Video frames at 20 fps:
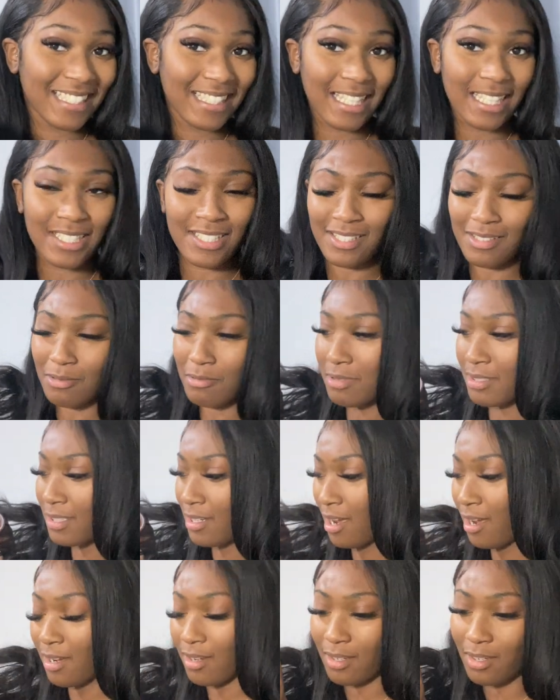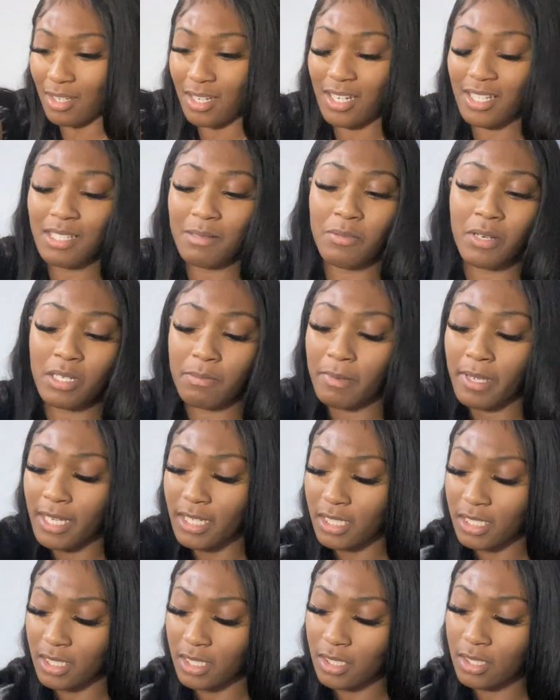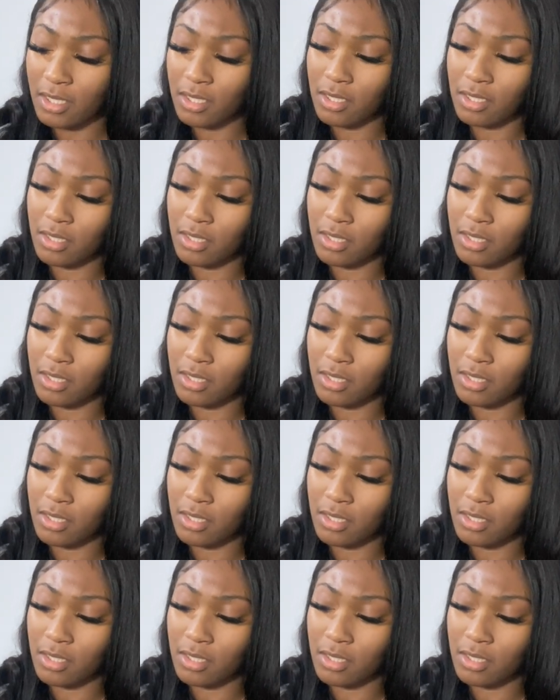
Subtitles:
they're just all stuck. I need to brush my edges.